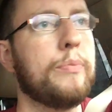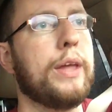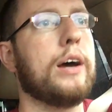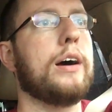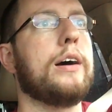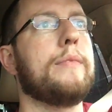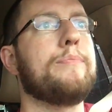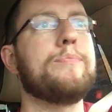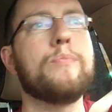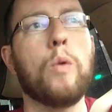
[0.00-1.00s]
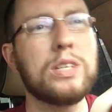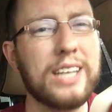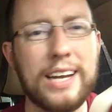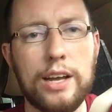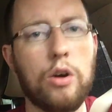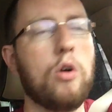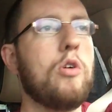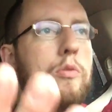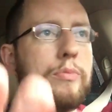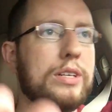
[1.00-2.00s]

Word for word: Uh, once I get home,